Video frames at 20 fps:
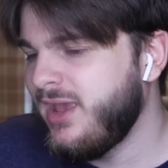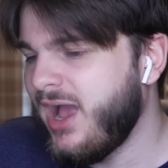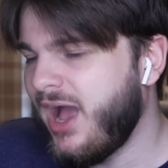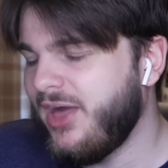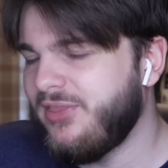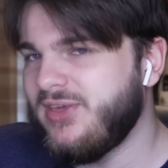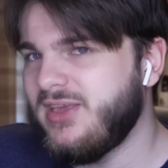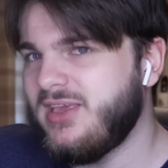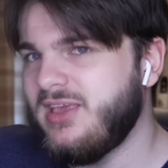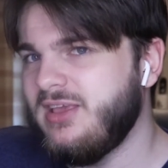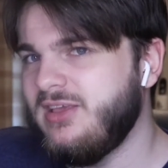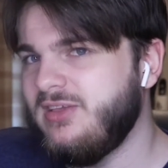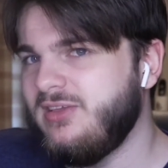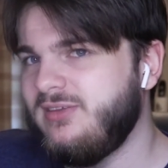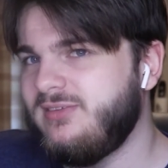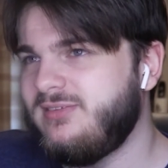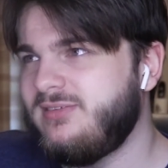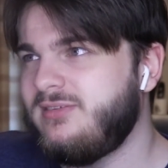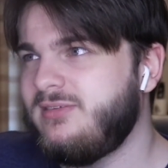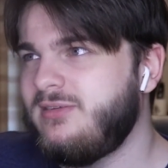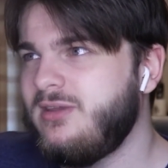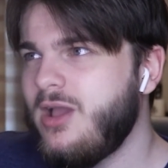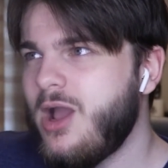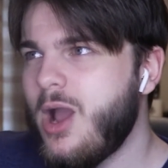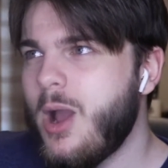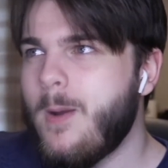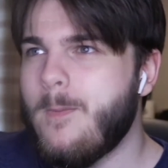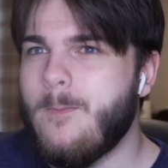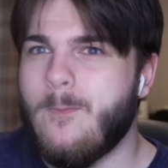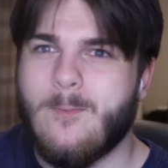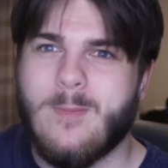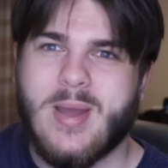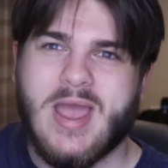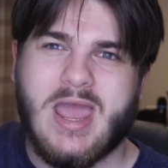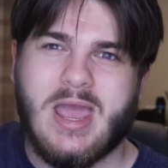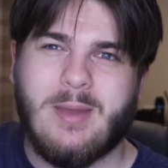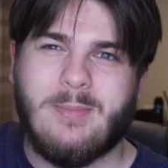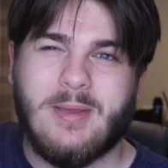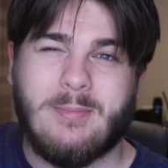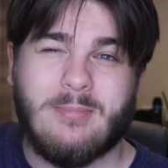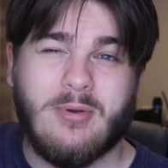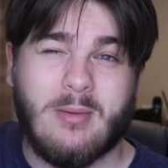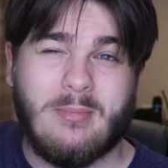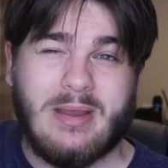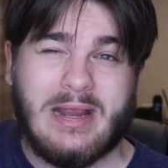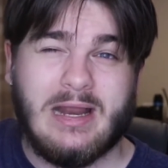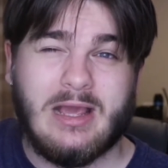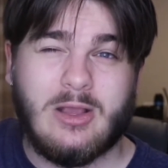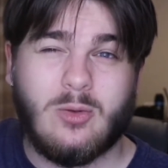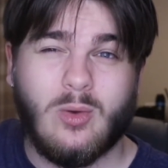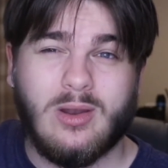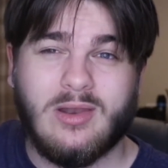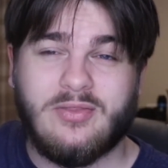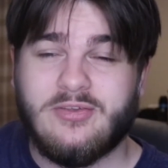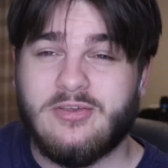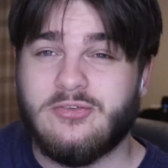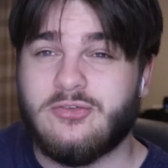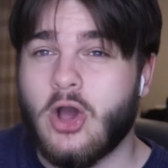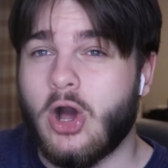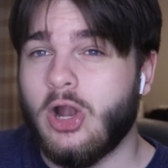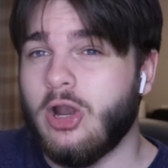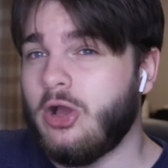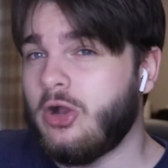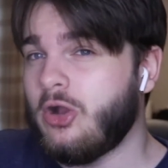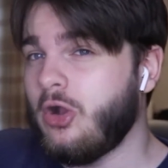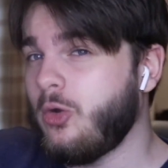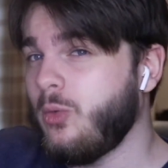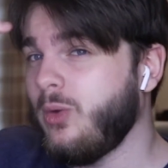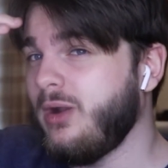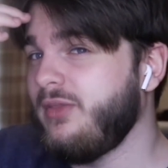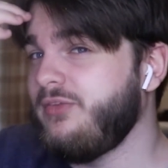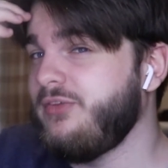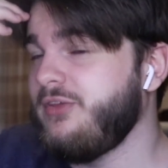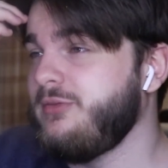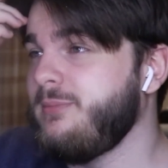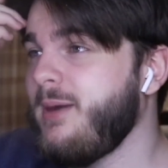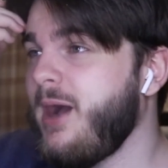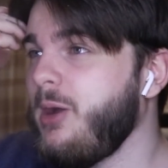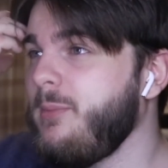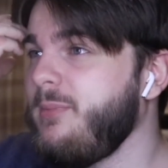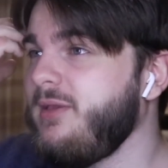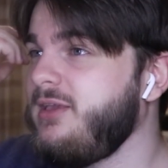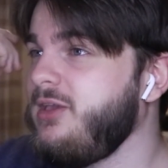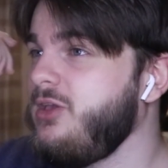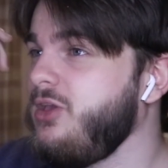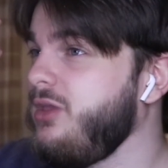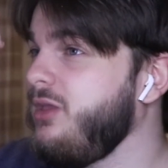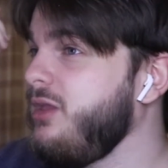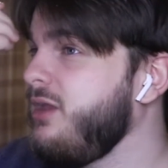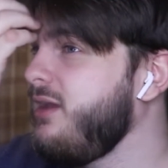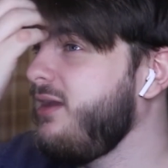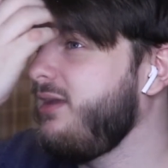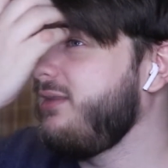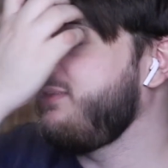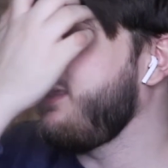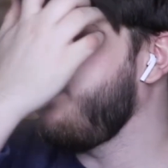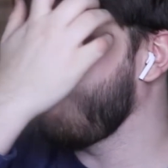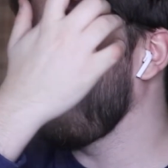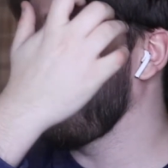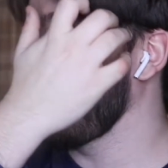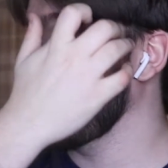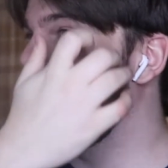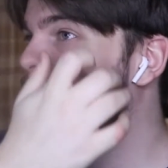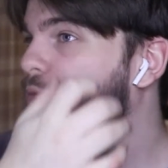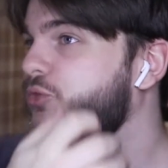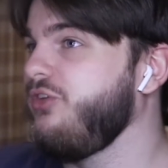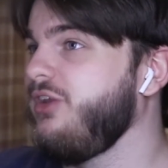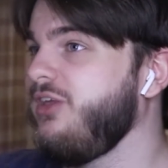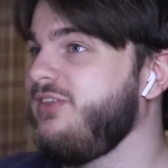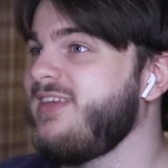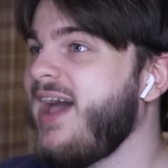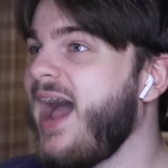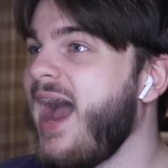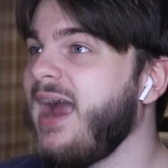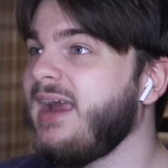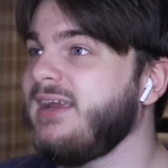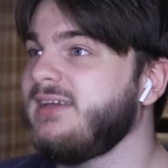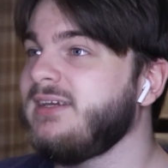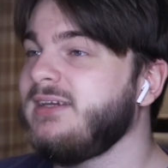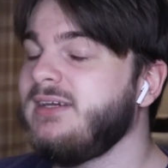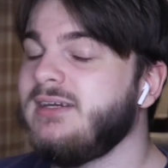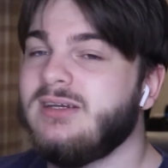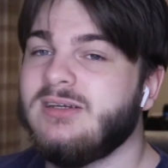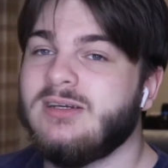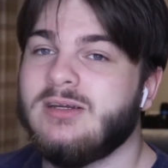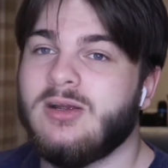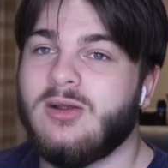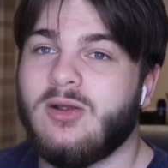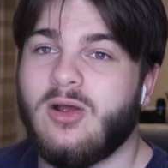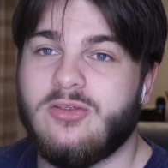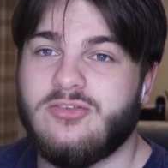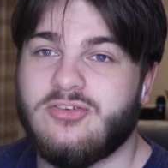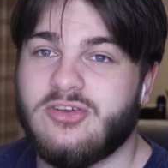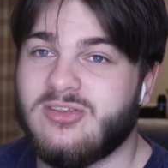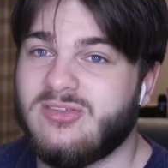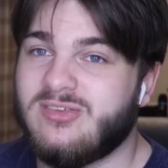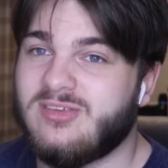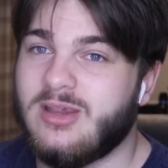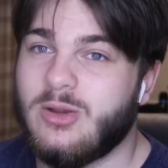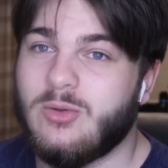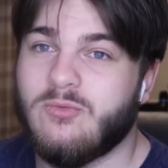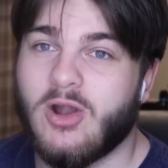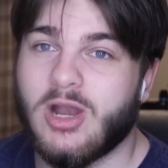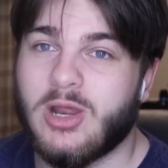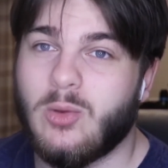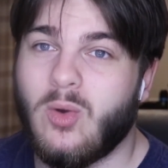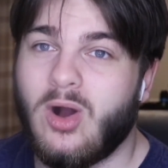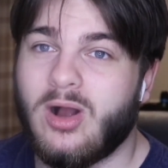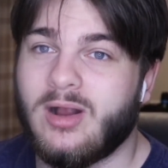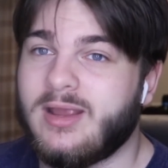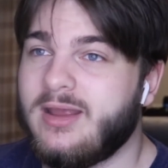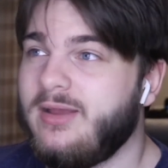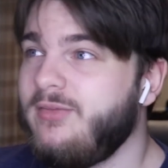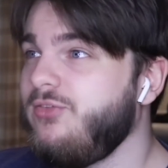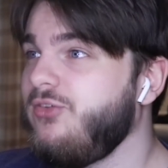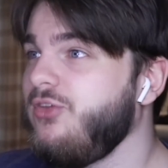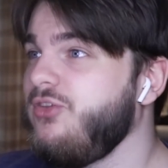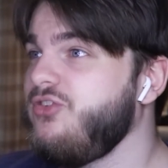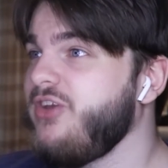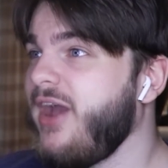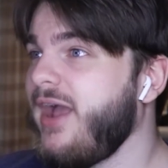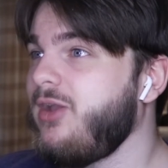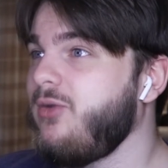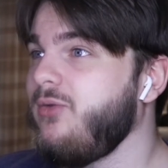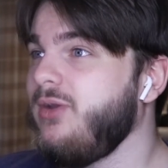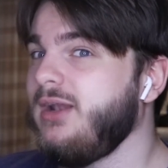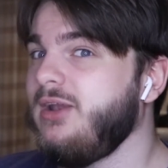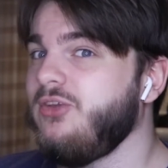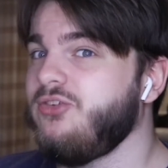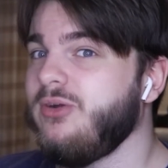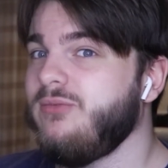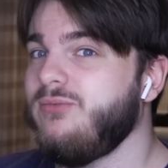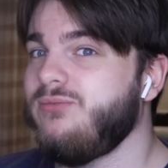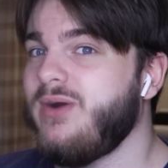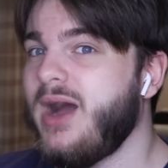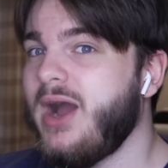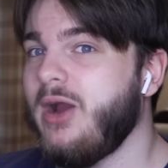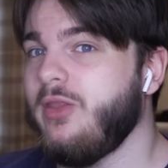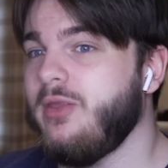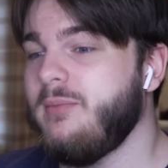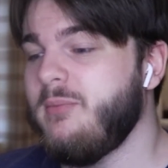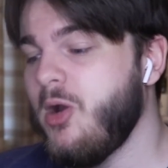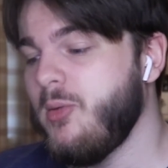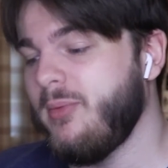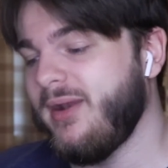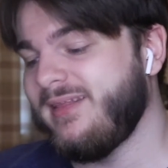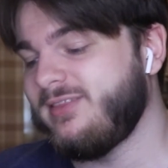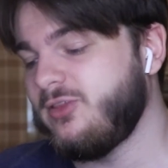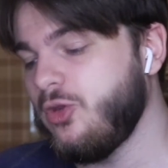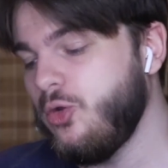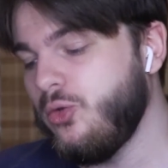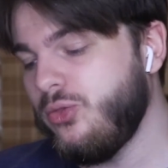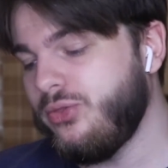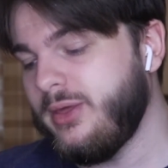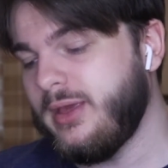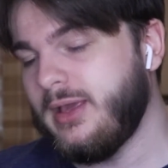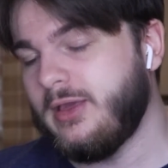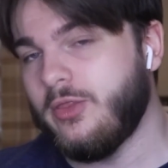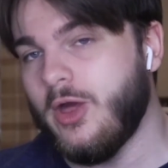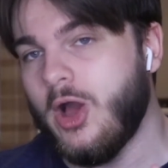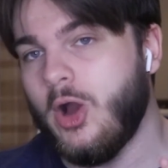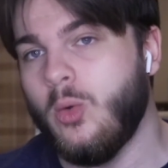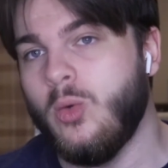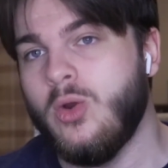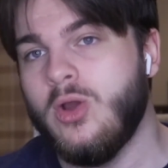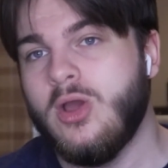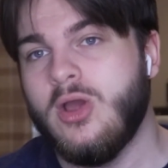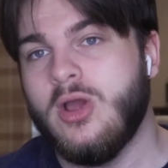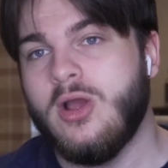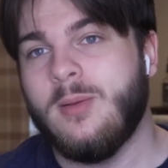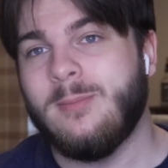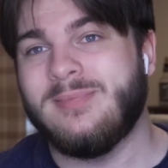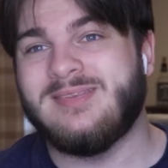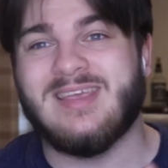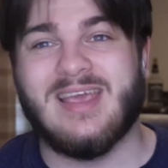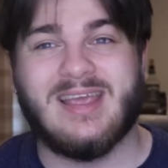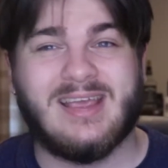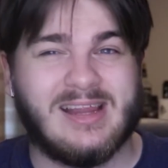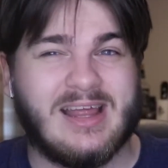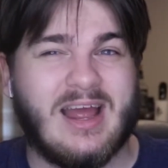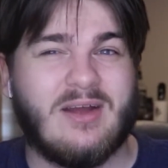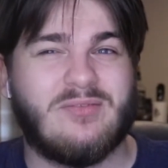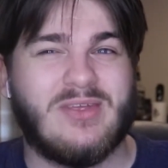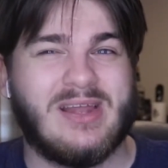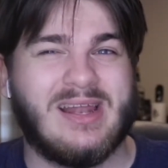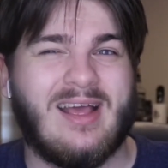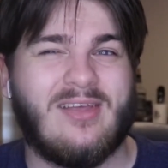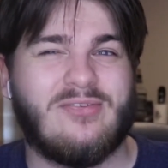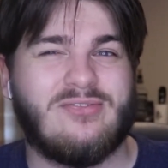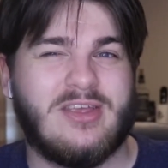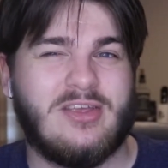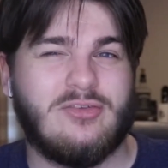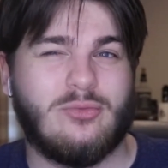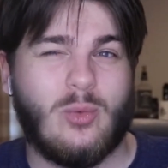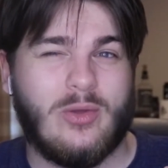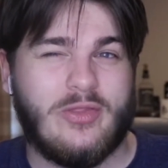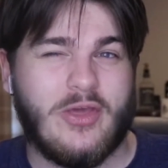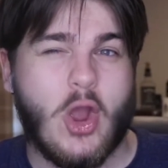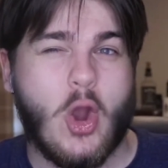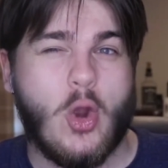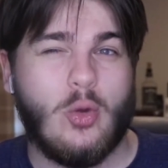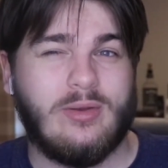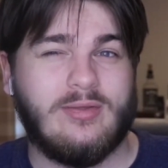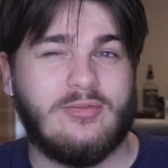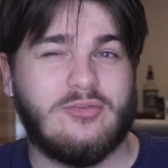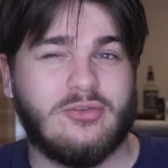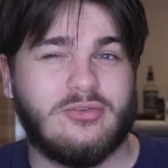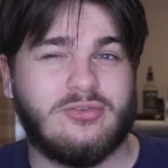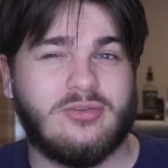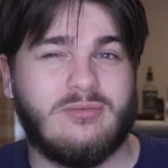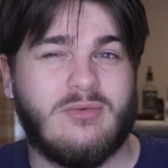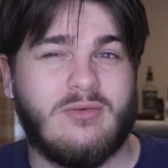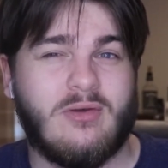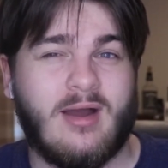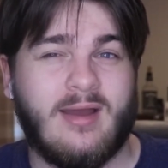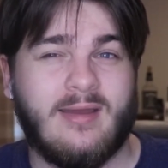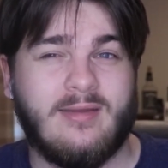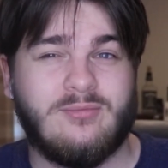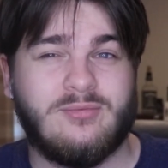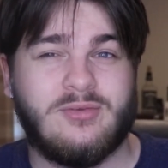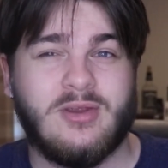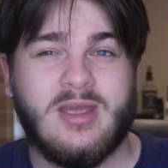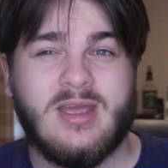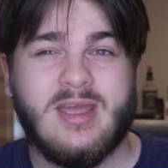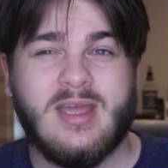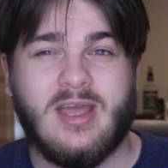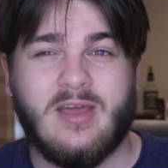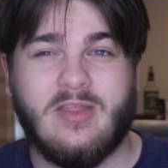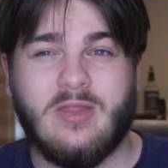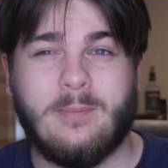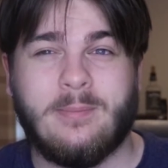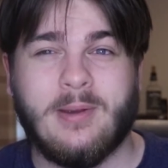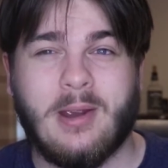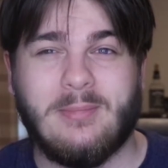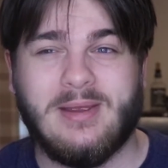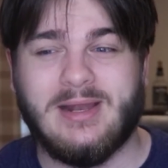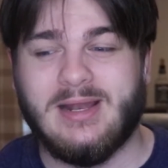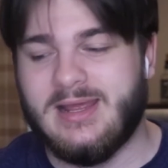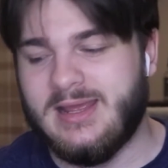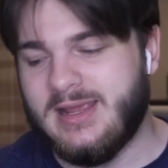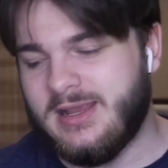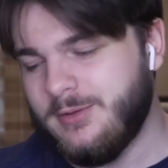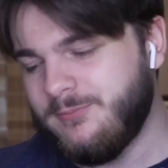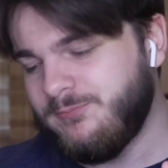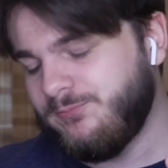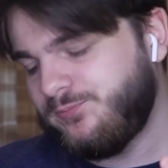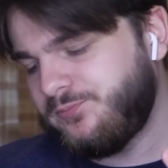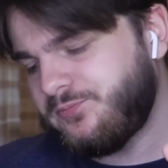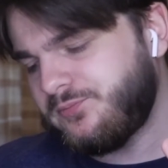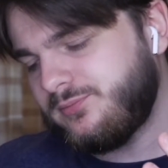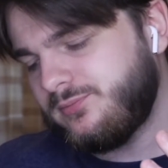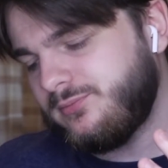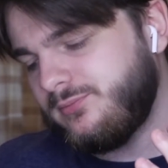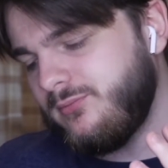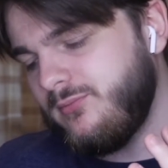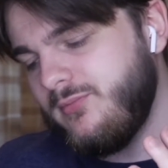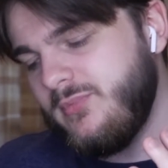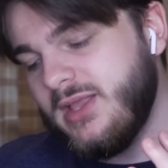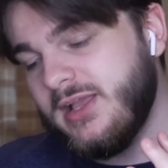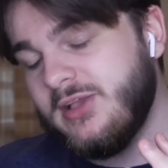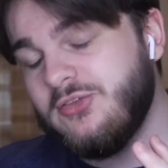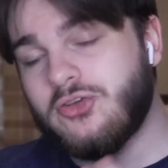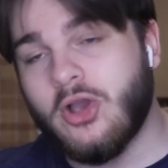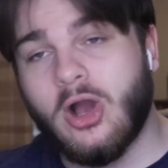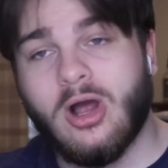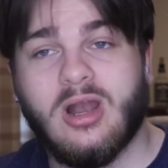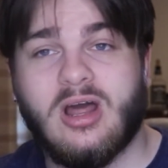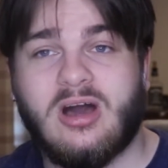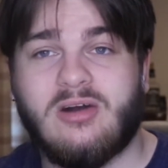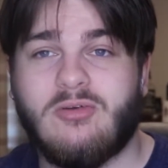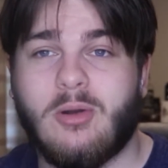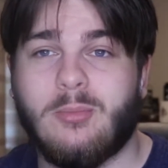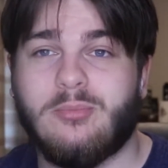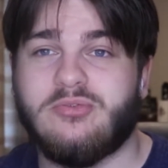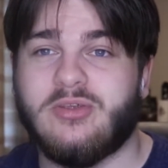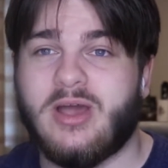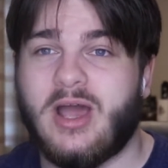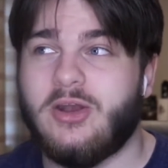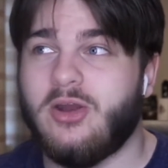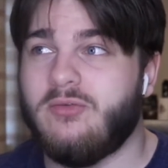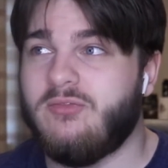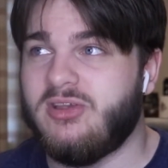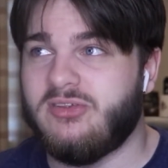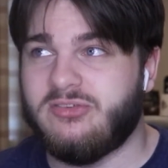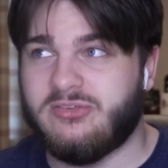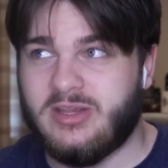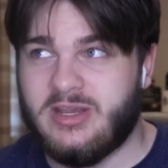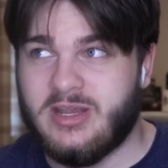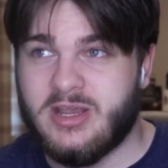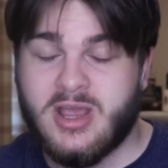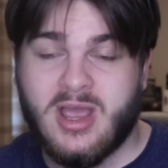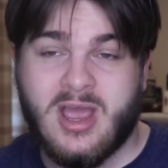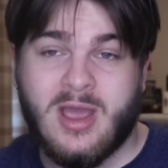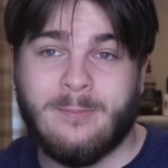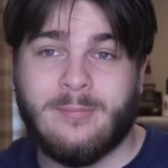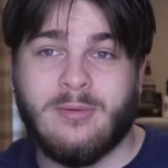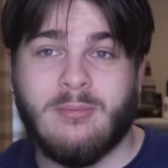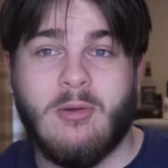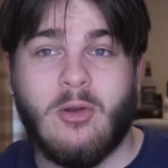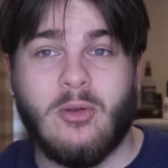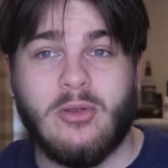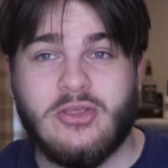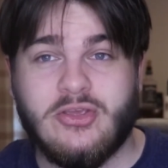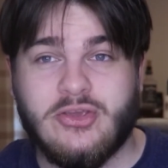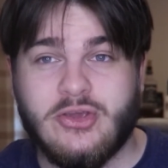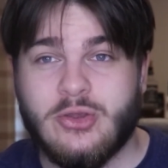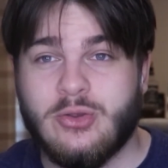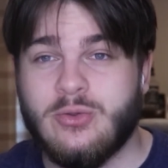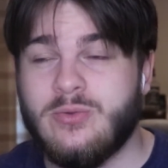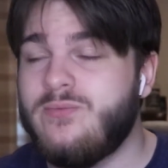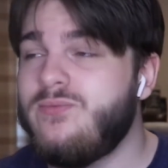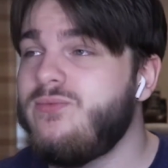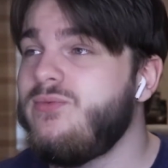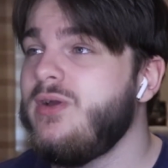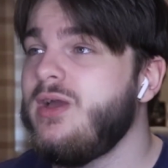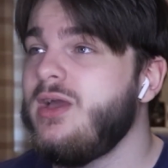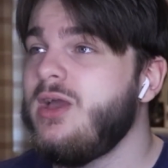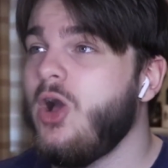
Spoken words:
I think he's maybe Premier League quality. He's got a lot of good qualities about him. He can definitely coach an attack, as you can see with Ollie Watkins and Jack Grealish on fire at the moment. I do think, though, particularly after last season where they only just survived in the Premier League, he's got a lot of upside, obviously, promoting youth.